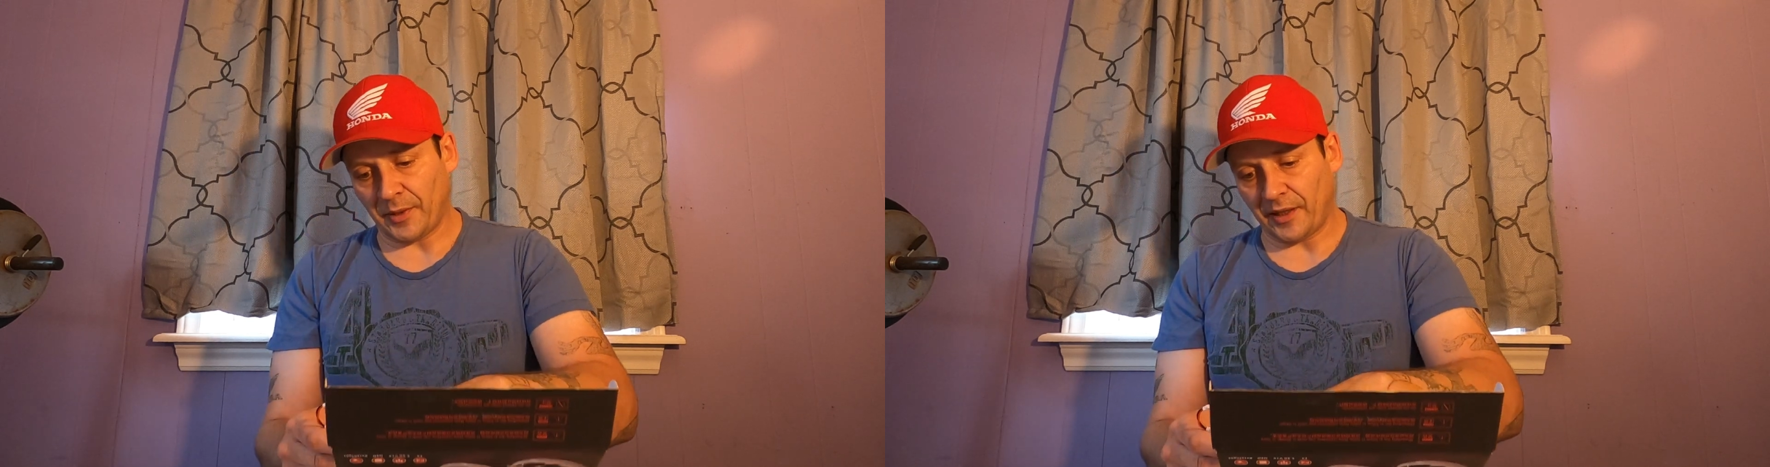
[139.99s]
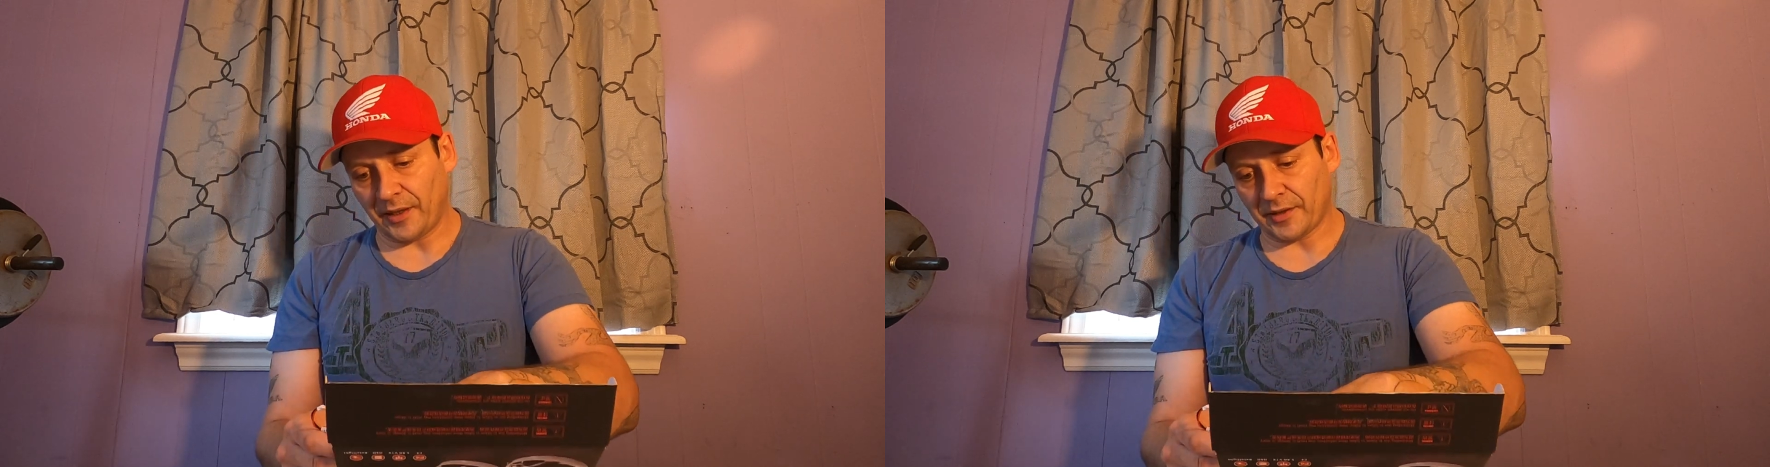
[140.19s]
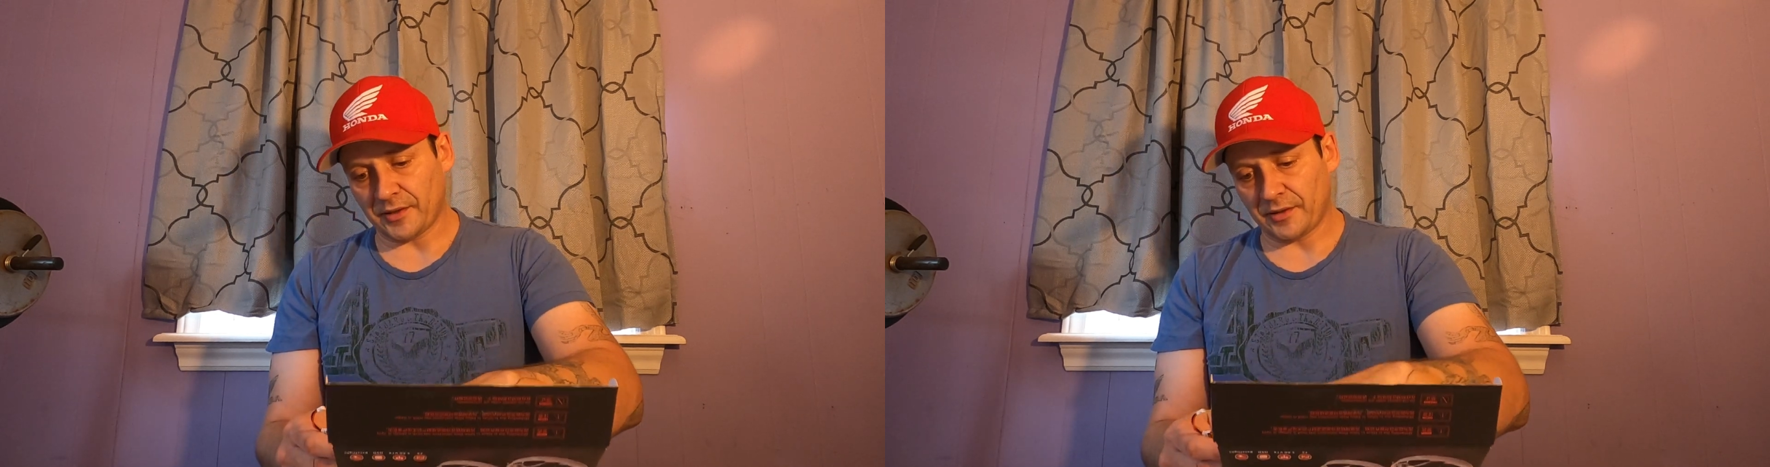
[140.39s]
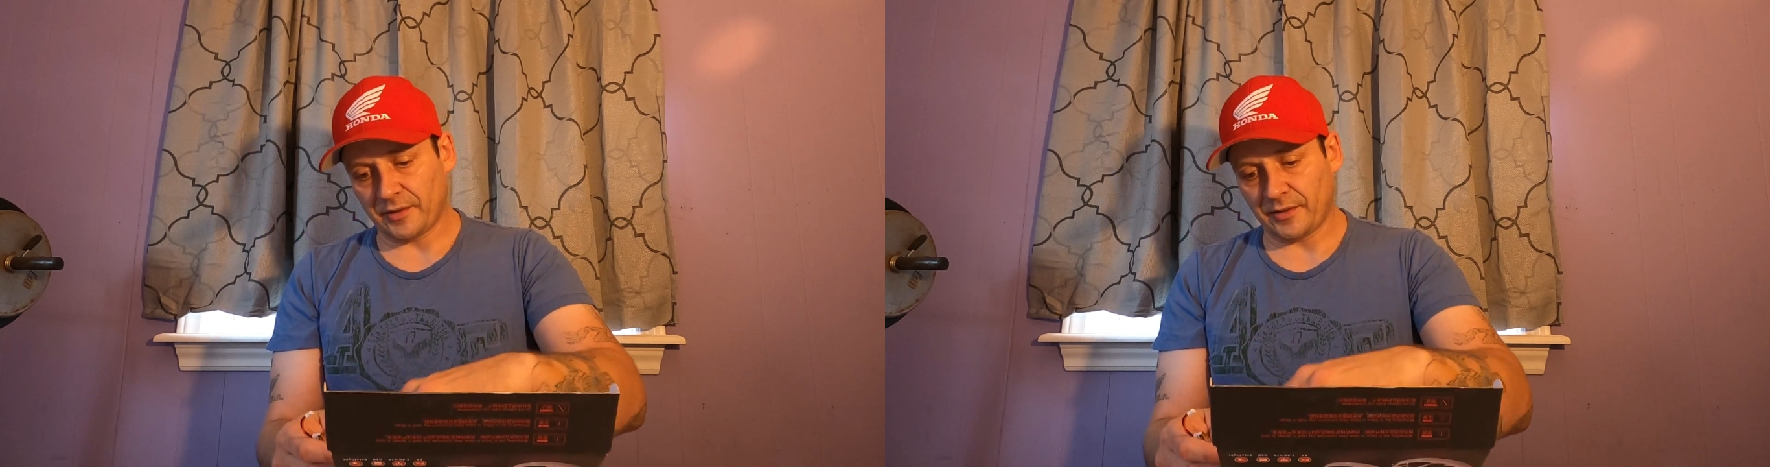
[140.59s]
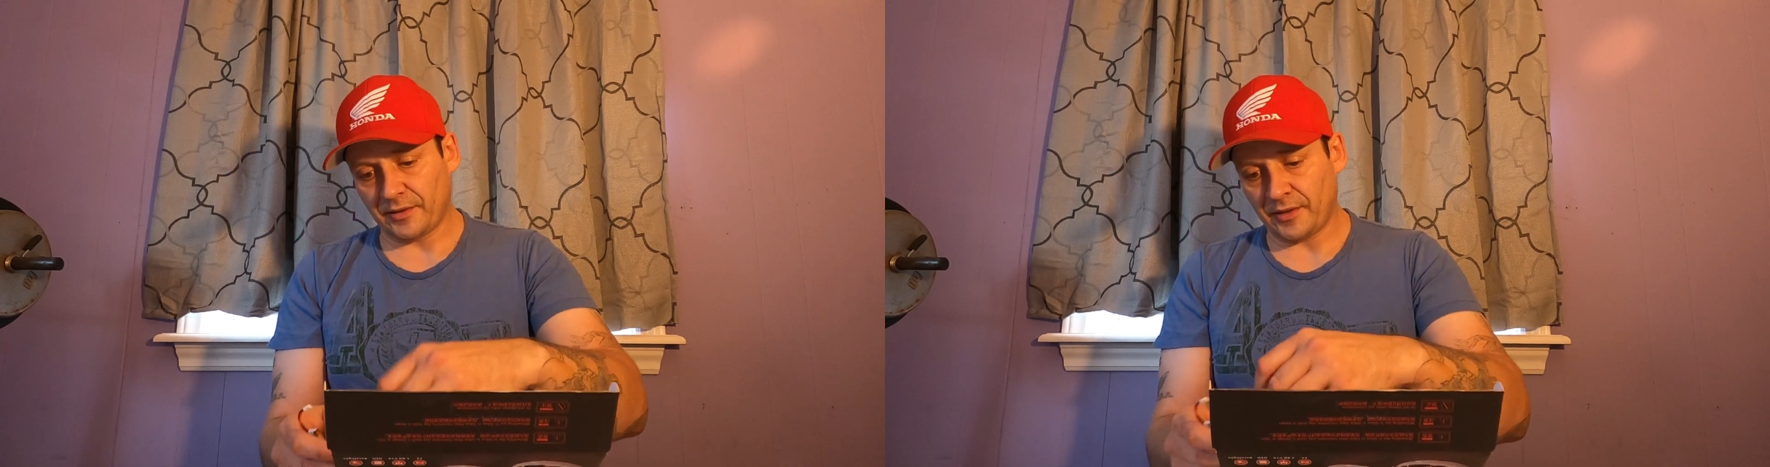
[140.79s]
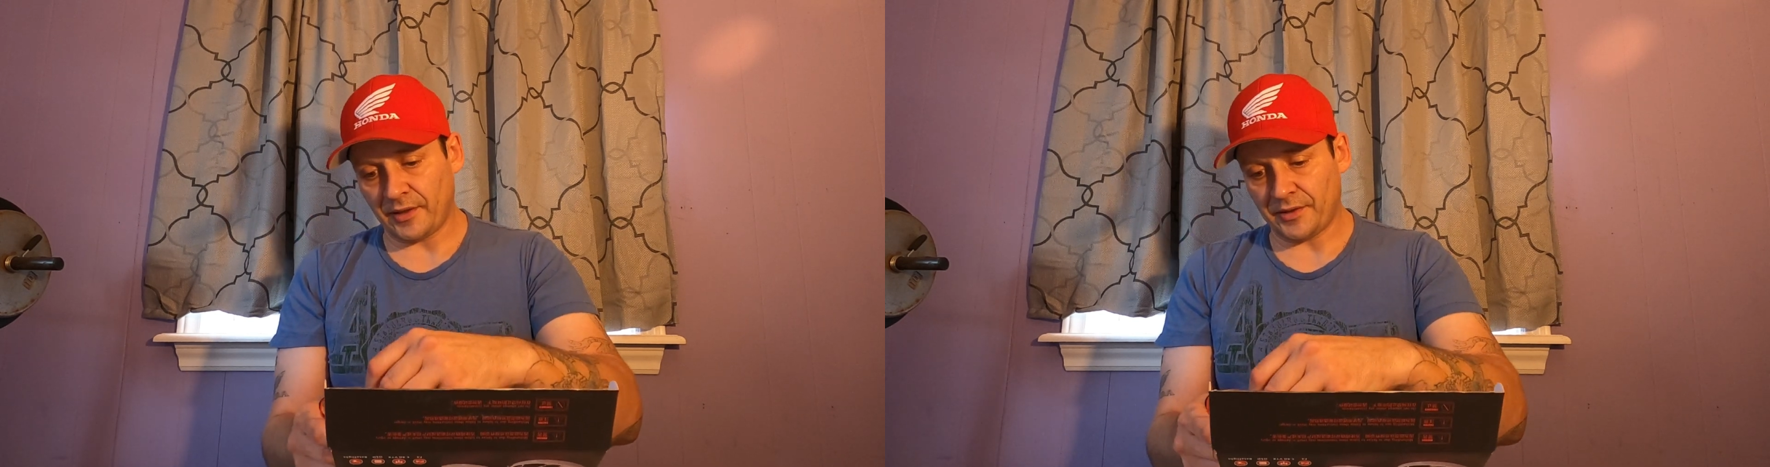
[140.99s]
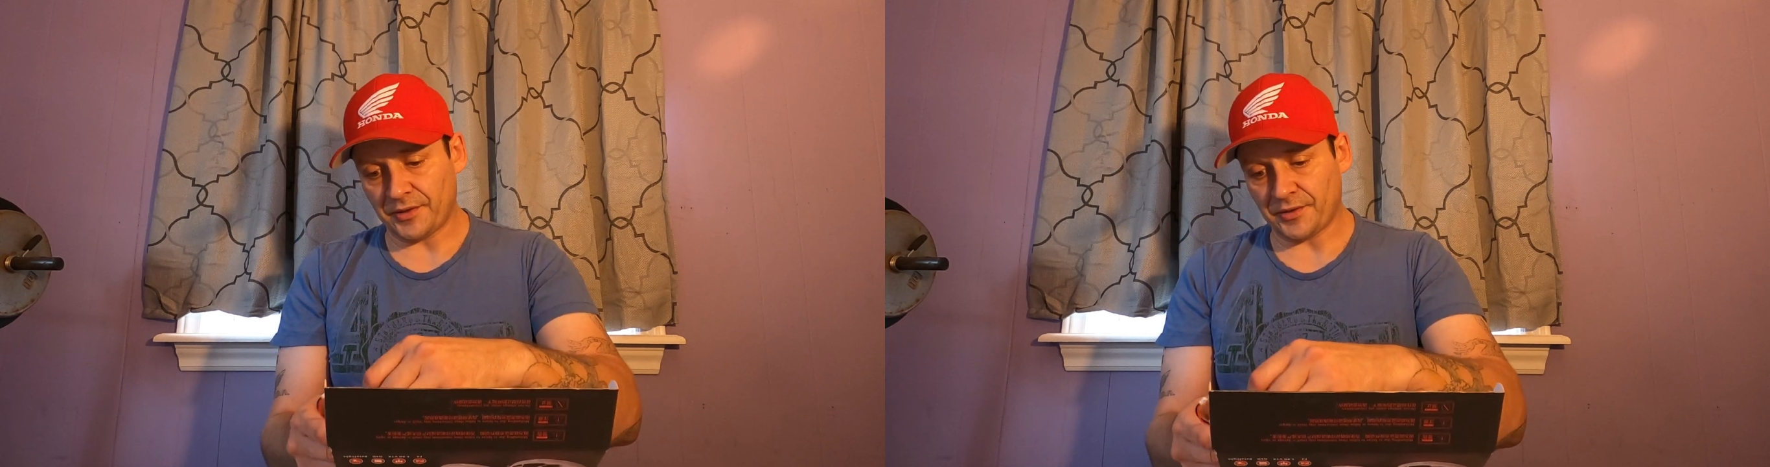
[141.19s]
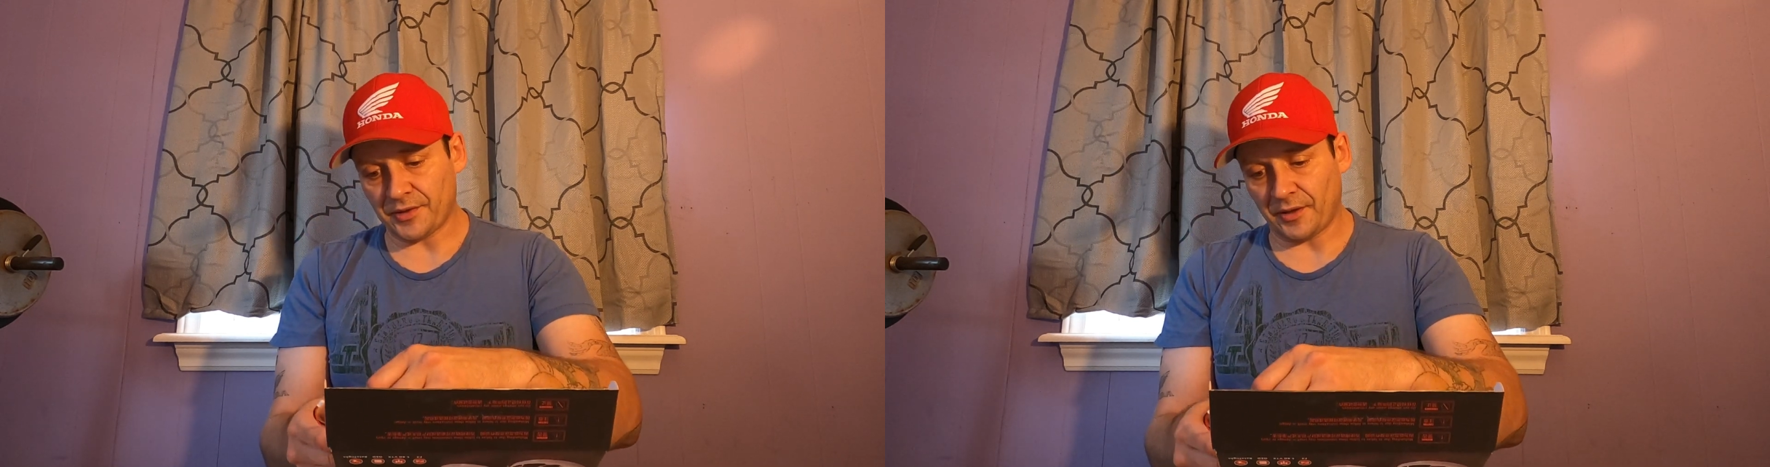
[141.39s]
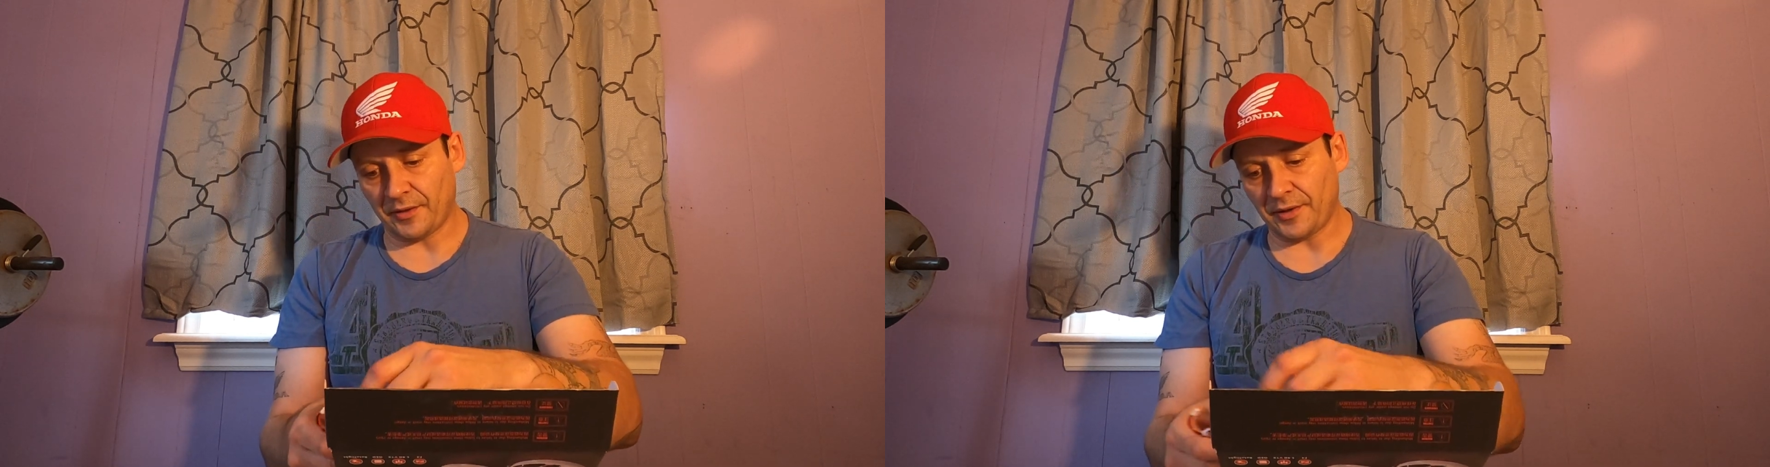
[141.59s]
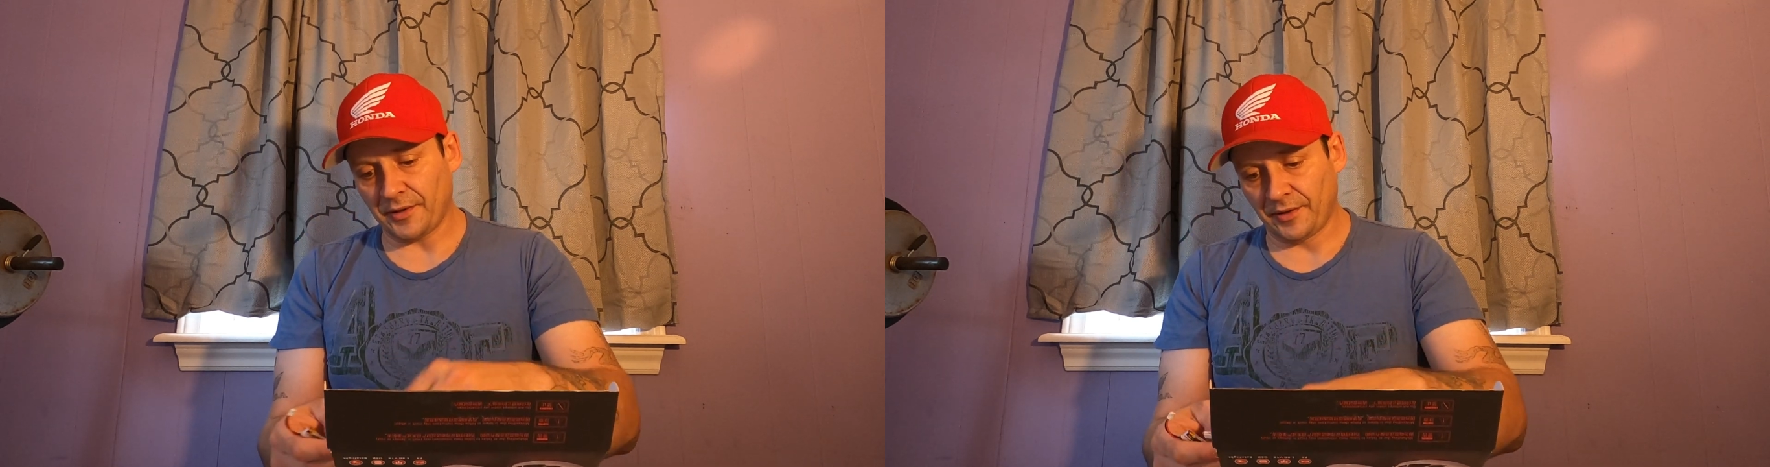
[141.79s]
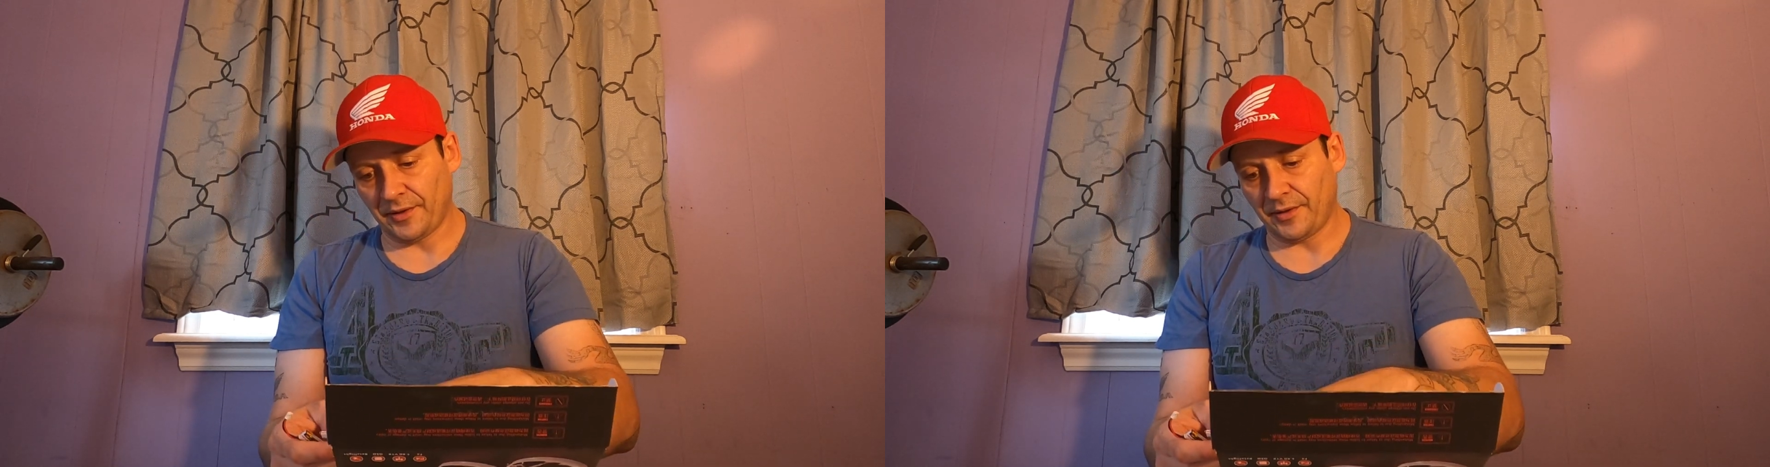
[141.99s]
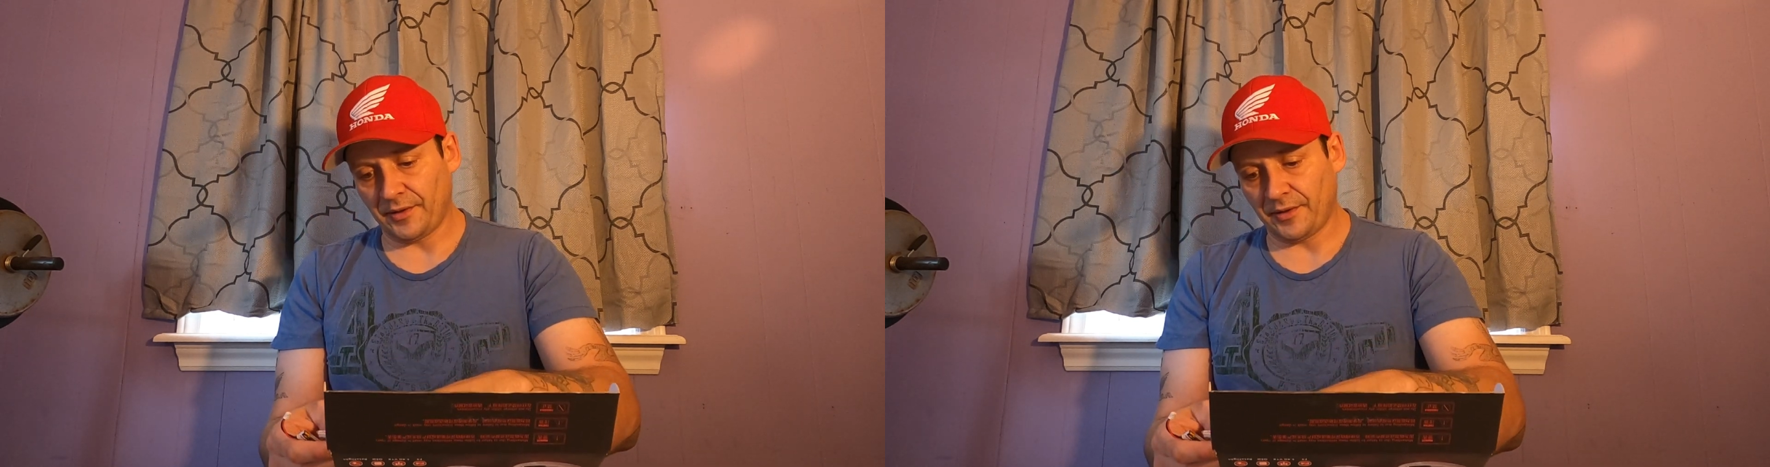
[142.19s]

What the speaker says: packs to get you started.